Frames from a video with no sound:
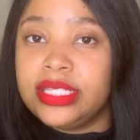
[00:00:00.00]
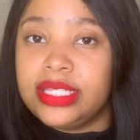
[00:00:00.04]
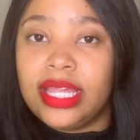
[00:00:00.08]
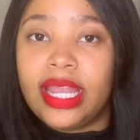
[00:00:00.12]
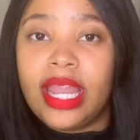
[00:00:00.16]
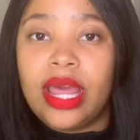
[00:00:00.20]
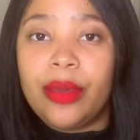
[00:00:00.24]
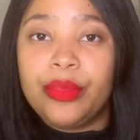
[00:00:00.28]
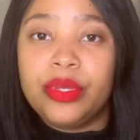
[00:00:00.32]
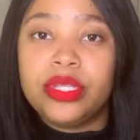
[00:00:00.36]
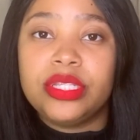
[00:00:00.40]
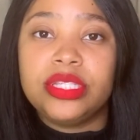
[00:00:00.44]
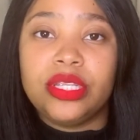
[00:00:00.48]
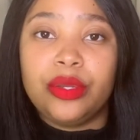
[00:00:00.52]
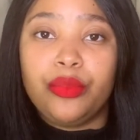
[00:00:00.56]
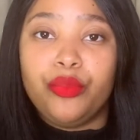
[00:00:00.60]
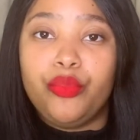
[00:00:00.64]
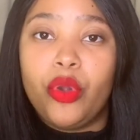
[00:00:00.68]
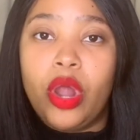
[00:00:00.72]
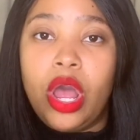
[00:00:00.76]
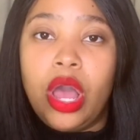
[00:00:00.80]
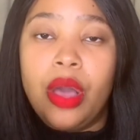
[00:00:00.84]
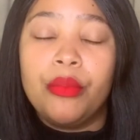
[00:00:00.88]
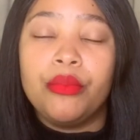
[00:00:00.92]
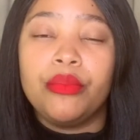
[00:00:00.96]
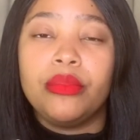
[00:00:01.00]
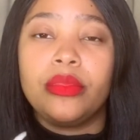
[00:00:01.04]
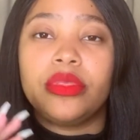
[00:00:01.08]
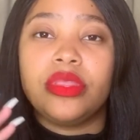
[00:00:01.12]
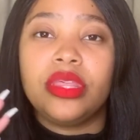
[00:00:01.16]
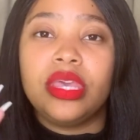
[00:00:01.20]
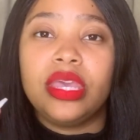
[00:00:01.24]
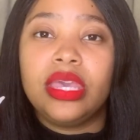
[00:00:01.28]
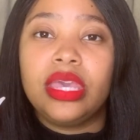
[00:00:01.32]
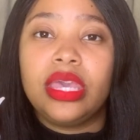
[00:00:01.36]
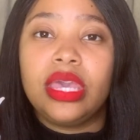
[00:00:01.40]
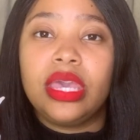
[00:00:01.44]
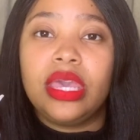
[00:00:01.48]
that happens in Braam, I
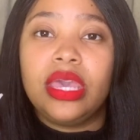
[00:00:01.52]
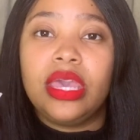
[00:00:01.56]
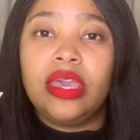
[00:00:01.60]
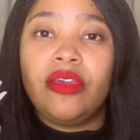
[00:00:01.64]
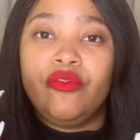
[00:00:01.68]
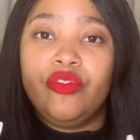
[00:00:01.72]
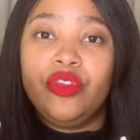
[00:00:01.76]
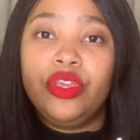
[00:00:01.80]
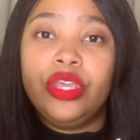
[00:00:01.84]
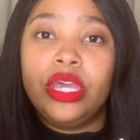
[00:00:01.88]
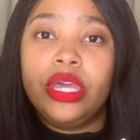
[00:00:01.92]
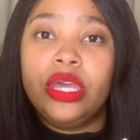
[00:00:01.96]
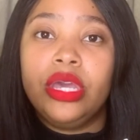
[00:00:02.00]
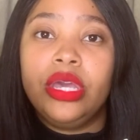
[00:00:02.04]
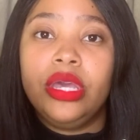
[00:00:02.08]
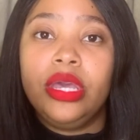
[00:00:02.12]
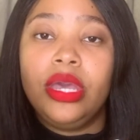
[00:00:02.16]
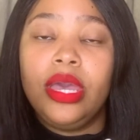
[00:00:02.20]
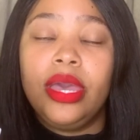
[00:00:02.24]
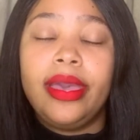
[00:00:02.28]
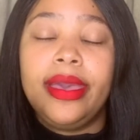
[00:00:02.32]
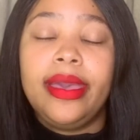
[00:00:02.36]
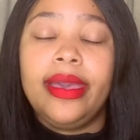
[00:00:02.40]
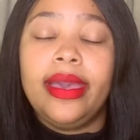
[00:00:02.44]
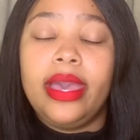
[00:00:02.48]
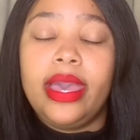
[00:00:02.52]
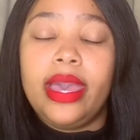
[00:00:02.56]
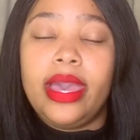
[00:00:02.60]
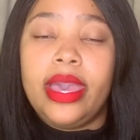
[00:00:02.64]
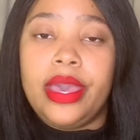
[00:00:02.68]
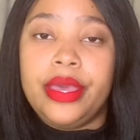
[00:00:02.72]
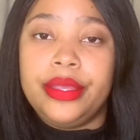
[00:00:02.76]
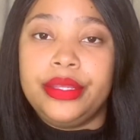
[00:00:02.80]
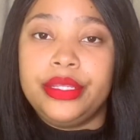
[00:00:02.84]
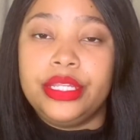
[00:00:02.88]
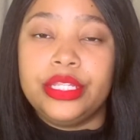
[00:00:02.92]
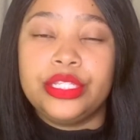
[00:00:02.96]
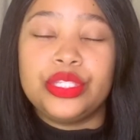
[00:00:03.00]
think every year,
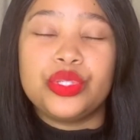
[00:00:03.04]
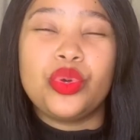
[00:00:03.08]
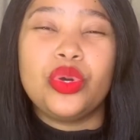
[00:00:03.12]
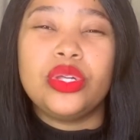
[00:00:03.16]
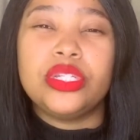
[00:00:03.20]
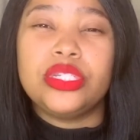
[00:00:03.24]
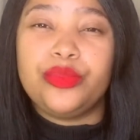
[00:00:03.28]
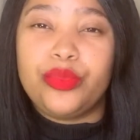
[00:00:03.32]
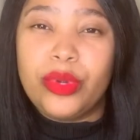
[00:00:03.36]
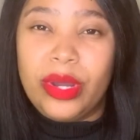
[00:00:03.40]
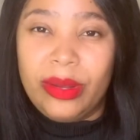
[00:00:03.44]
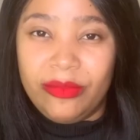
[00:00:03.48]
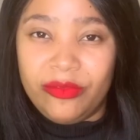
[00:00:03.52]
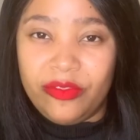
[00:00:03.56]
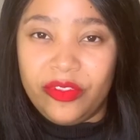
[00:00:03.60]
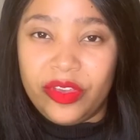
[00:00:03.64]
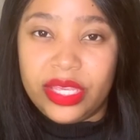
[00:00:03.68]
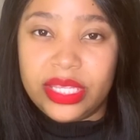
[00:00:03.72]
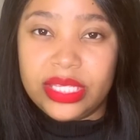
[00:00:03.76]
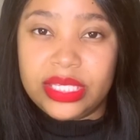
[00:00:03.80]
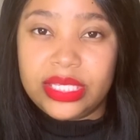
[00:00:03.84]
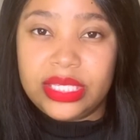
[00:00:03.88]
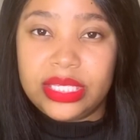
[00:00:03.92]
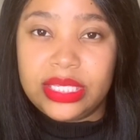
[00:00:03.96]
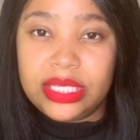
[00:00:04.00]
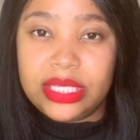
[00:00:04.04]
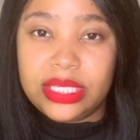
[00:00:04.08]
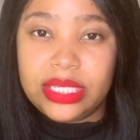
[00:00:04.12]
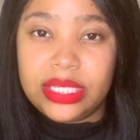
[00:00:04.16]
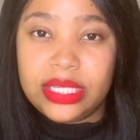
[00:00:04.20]
and it's called Braam Fest.